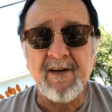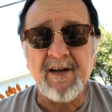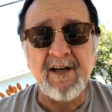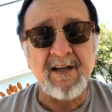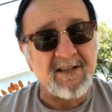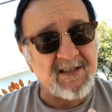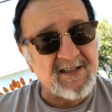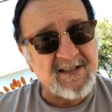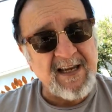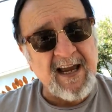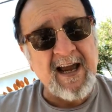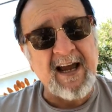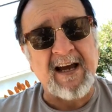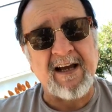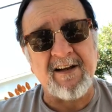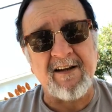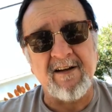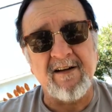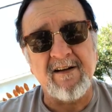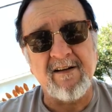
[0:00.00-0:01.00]
It's
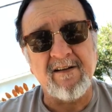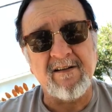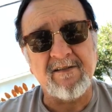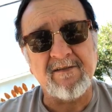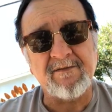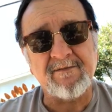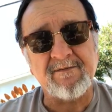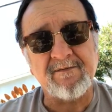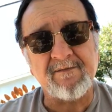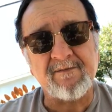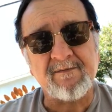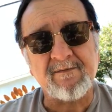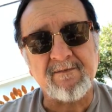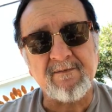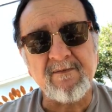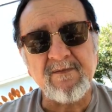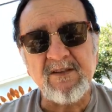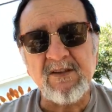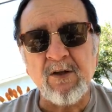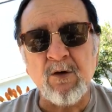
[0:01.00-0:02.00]
sad.
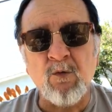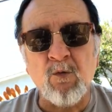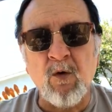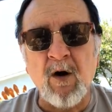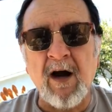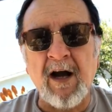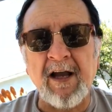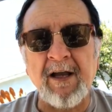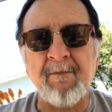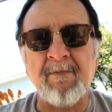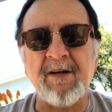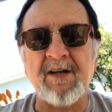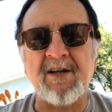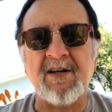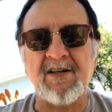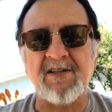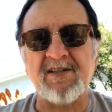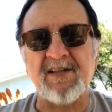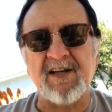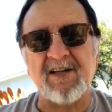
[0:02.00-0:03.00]
Why?
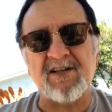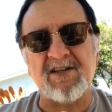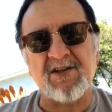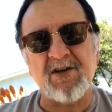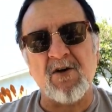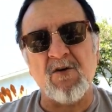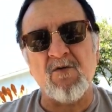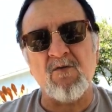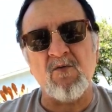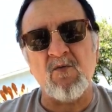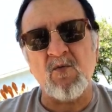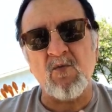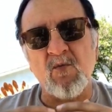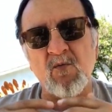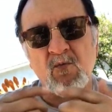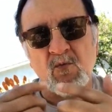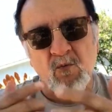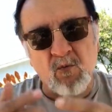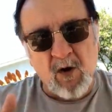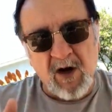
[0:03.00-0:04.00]
Because they
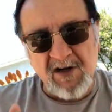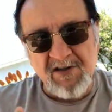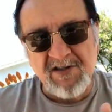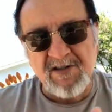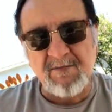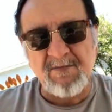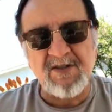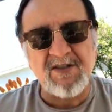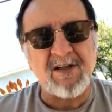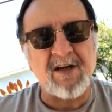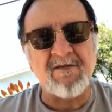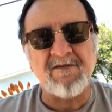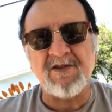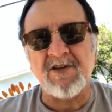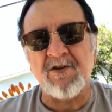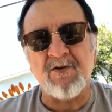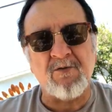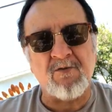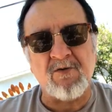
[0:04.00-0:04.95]
don't wash themselves in the